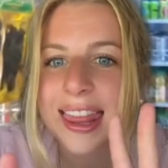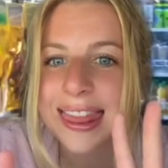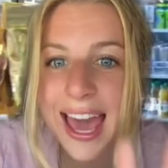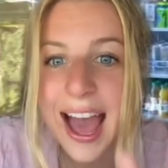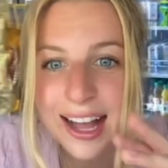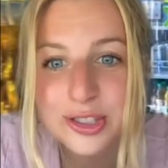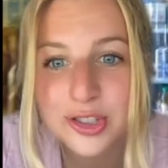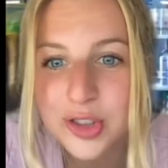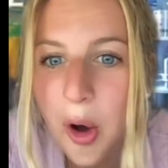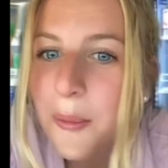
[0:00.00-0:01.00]
They had
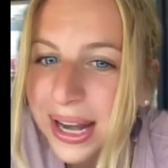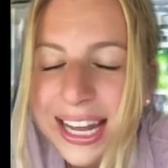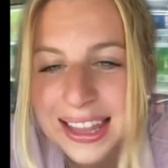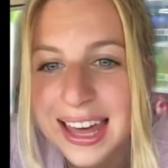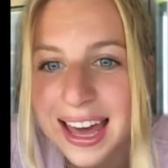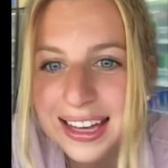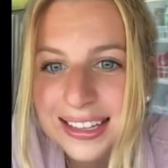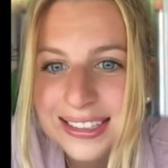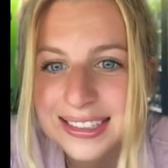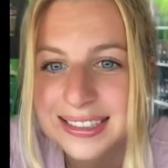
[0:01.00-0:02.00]
so many
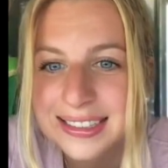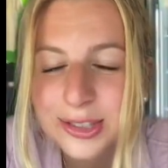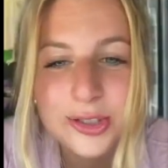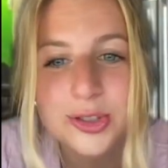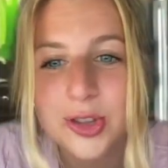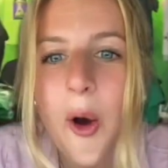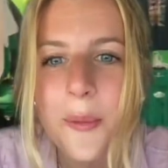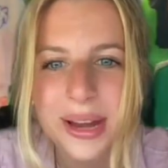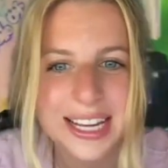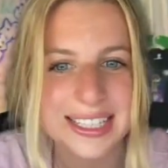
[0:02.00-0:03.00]
things, so
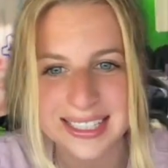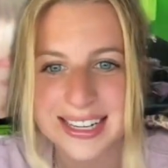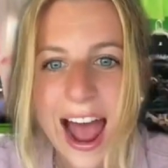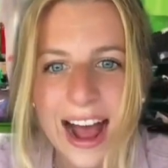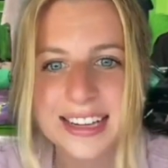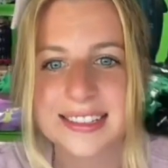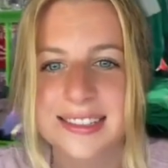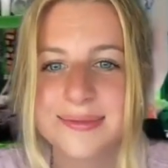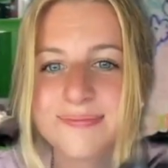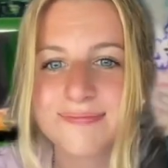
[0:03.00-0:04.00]
many snacks.
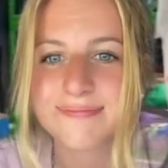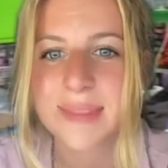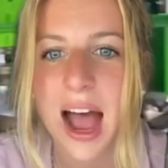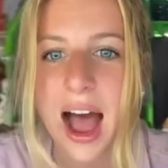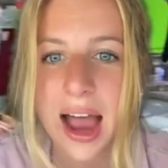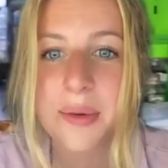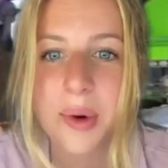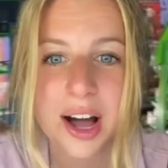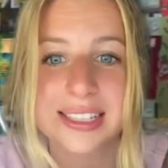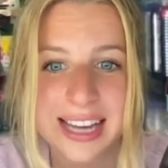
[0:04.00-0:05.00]
I
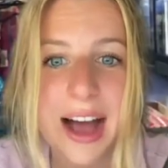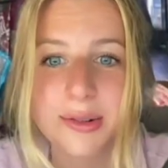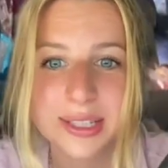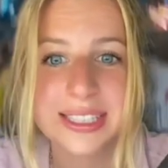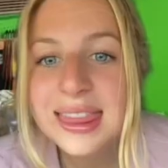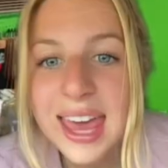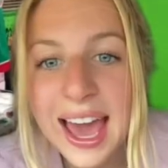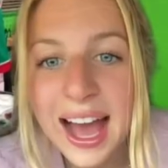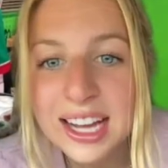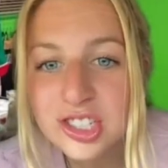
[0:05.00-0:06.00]
walked out with they
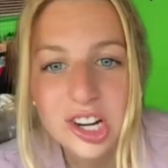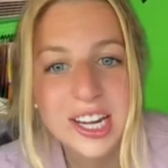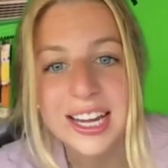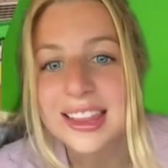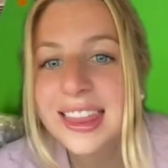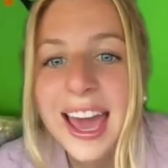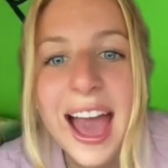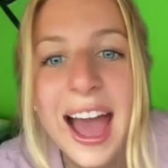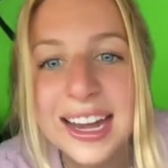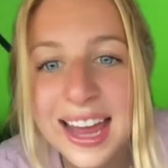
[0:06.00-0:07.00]
had jerky, they
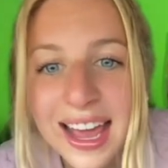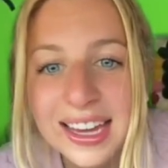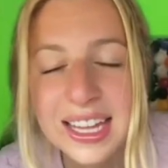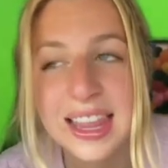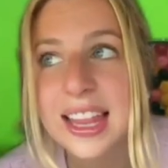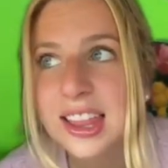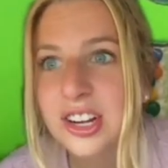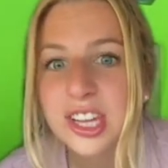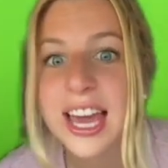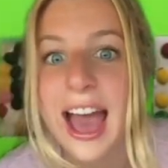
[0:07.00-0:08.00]
had candy, they
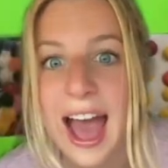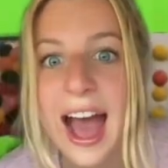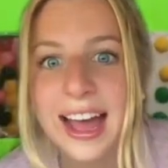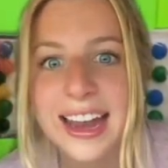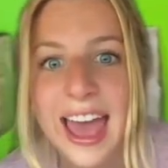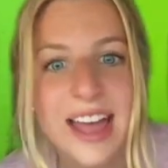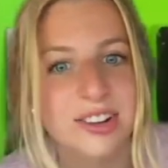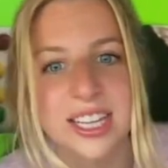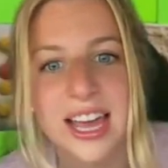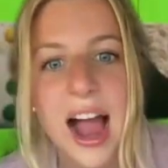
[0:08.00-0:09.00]
literally had
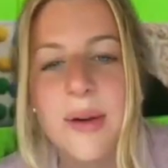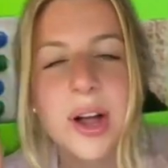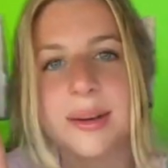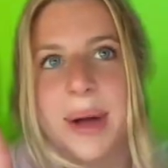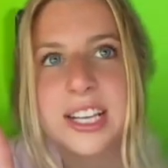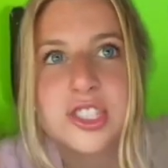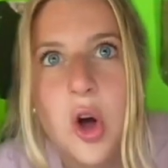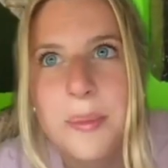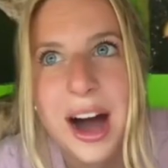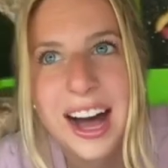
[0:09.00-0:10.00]
everything. I wanted to buy so
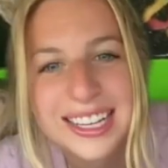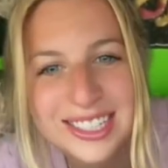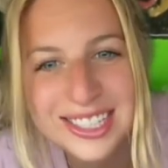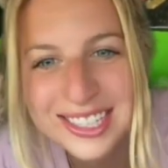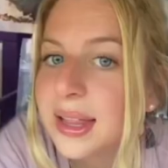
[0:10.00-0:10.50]
much.